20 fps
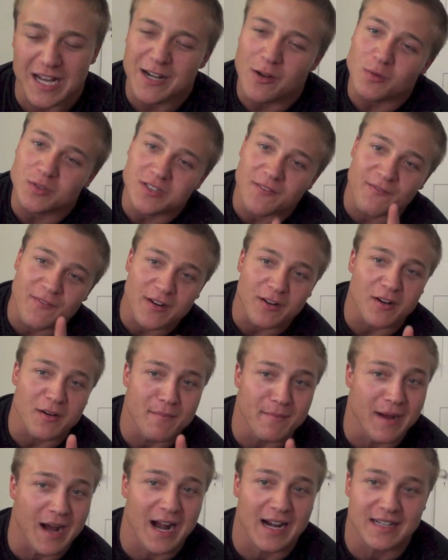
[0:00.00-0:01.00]
I know it's a very
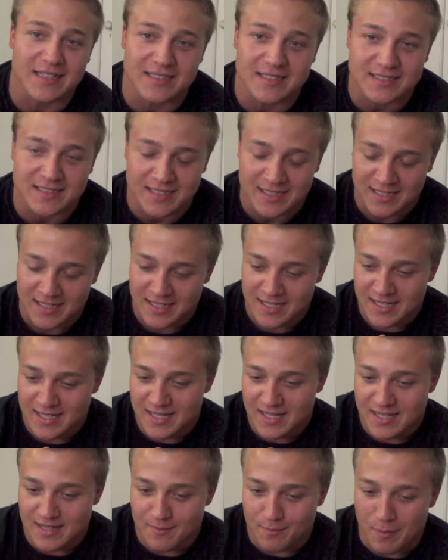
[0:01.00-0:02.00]
modest
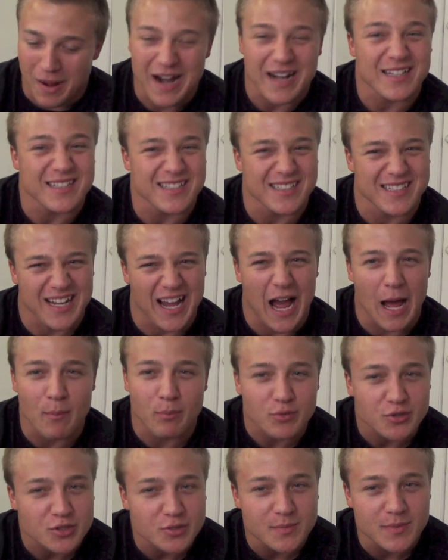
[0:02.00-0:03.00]

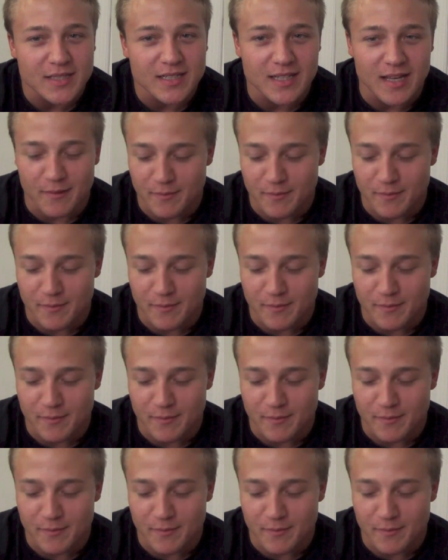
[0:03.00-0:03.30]
accomplishment.